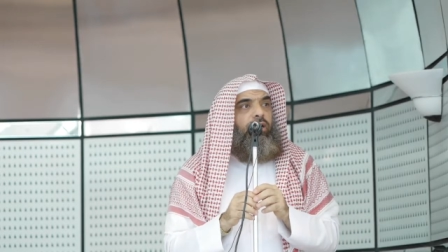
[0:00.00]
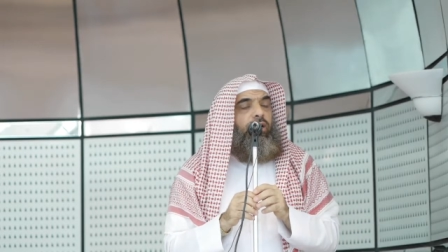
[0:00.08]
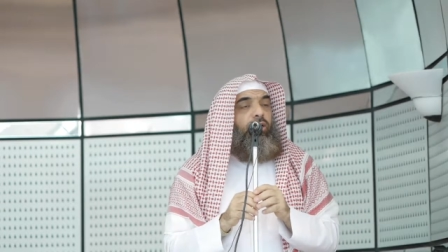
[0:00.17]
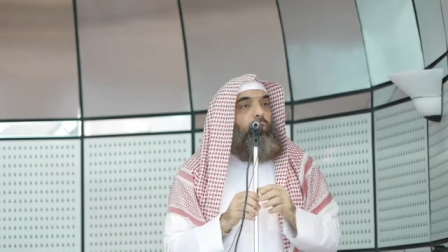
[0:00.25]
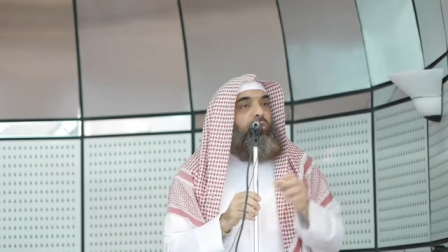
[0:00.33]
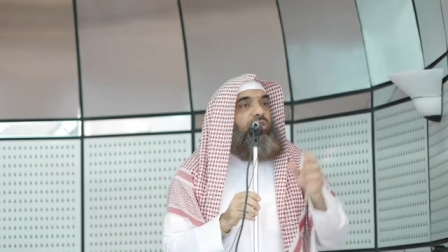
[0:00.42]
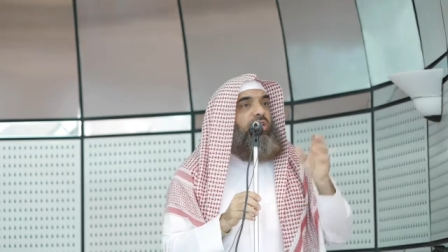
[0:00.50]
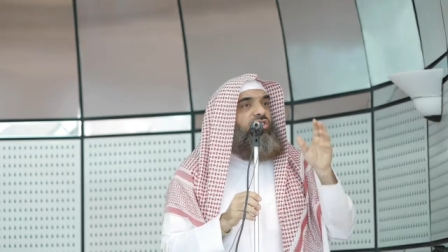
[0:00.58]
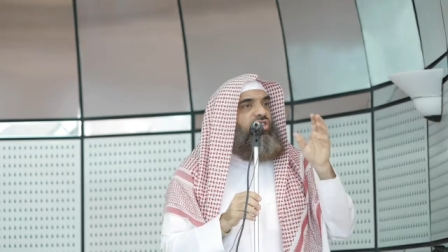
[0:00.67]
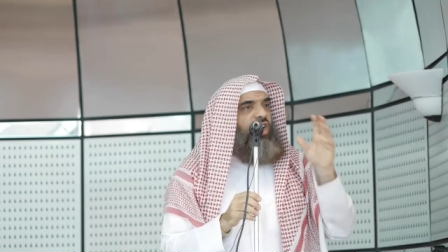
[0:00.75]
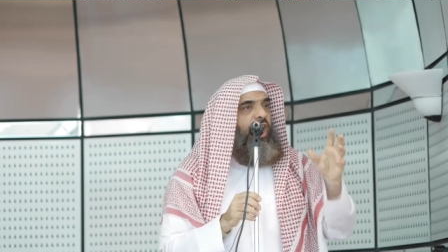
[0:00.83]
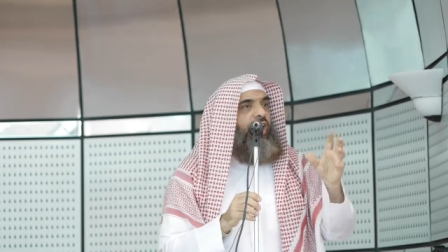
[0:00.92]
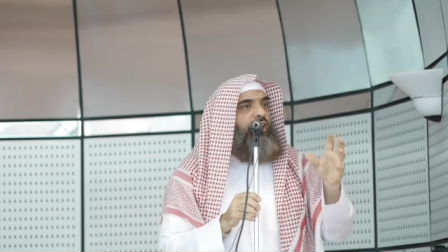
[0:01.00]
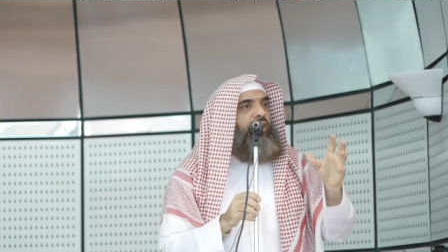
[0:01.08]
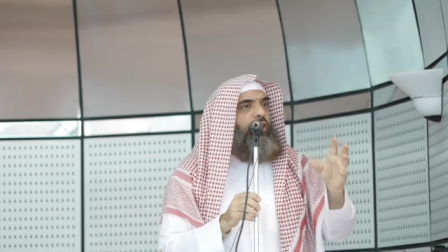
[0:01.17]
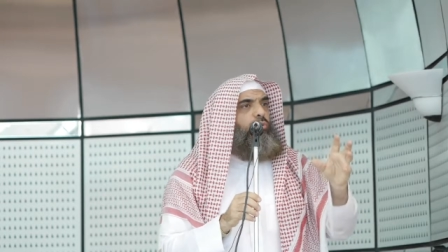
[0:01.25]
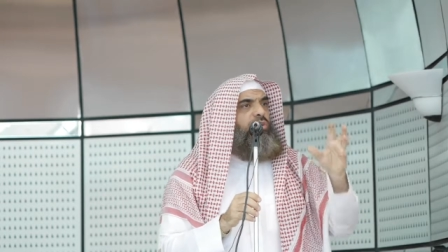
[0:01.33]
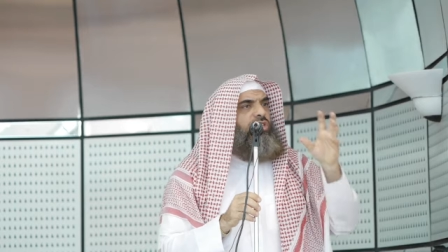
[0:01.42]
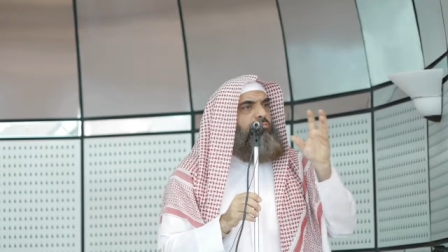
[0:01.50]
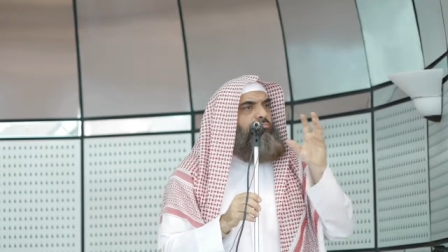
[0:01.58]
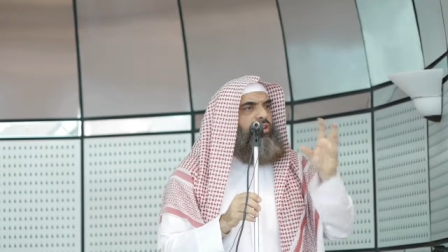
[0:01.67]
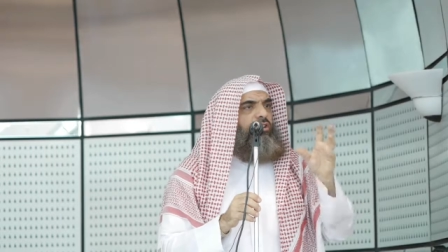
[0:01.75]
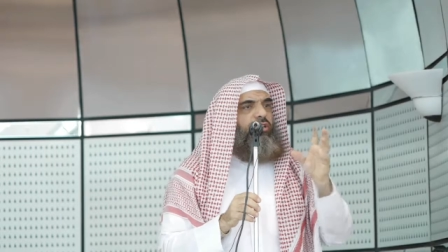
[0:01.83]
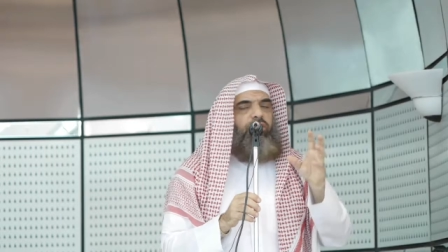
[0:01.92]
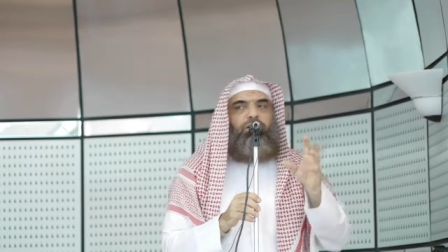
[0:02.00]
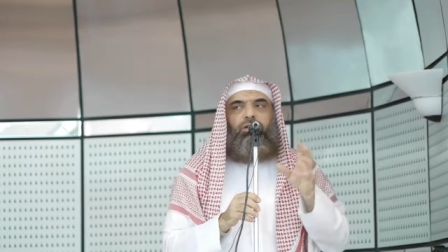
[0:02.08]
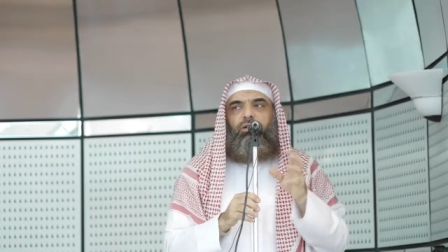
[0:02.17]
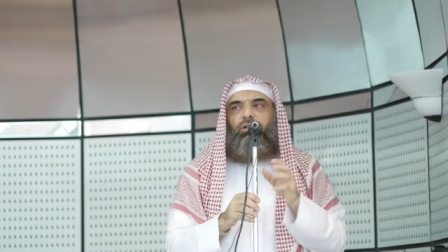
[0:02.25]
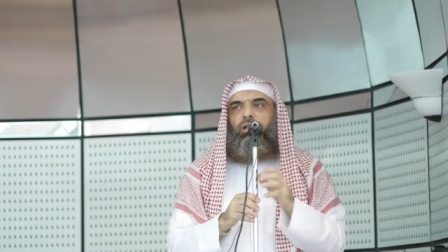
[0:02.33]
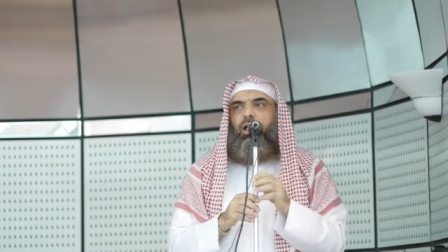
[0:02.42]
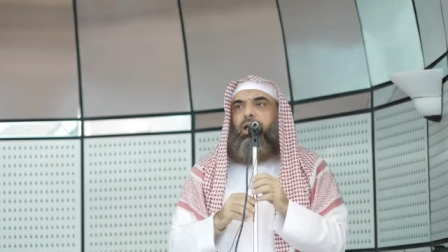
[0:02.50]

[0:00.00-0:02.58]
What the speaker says: It was a sign, it was a miracle